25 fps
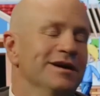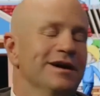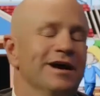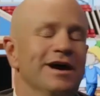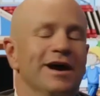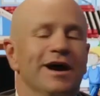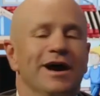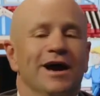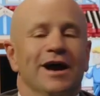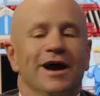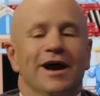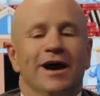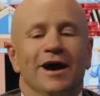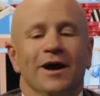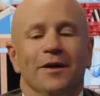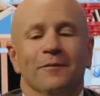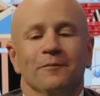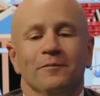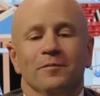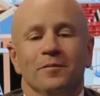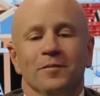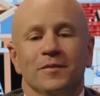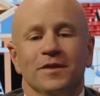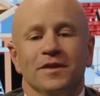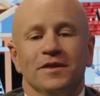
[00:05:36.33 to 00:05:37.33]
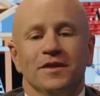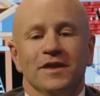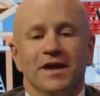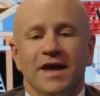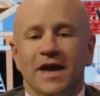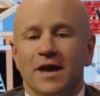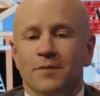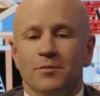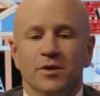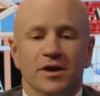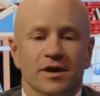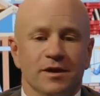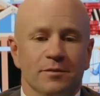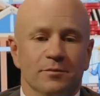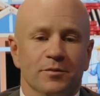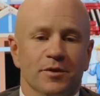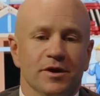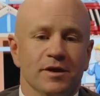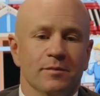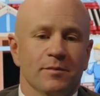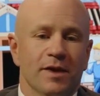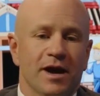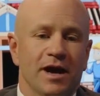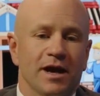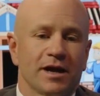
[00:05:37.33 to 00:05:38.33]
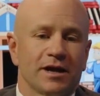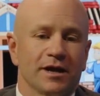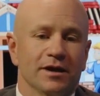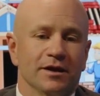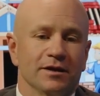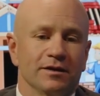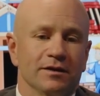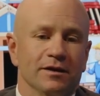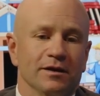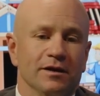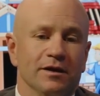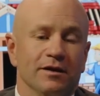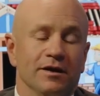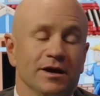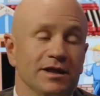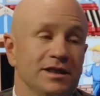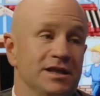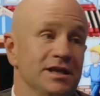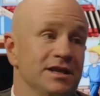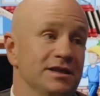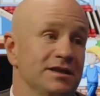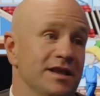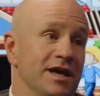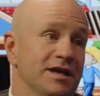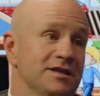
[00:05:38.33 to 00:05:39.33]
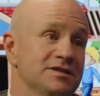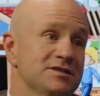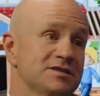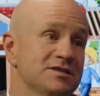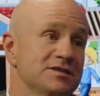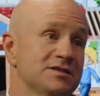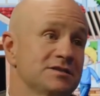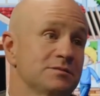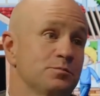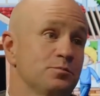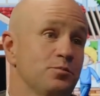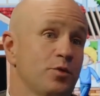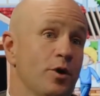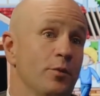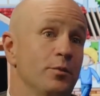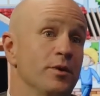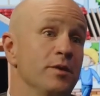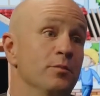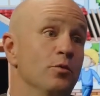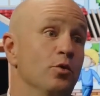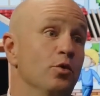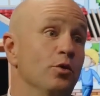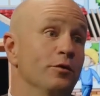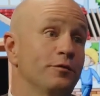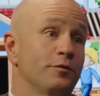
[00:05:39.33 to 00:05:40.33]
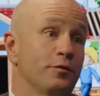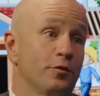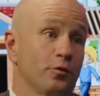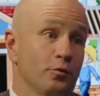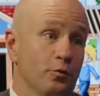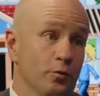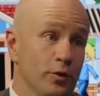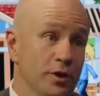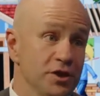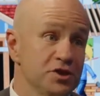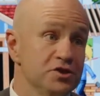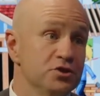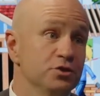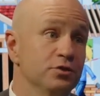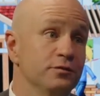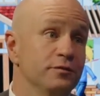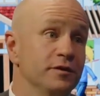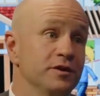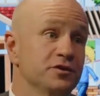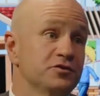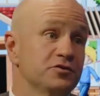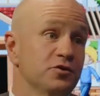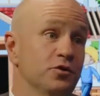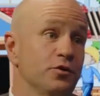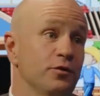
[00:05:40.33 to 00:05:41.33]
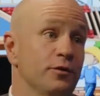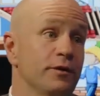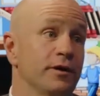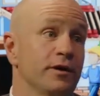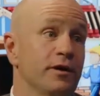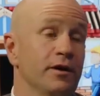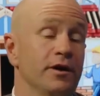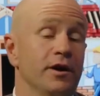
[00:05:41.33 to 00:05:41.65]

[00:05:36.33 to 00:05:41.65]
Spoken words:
The Airbnb market, I think that's probably more for regional Victoria.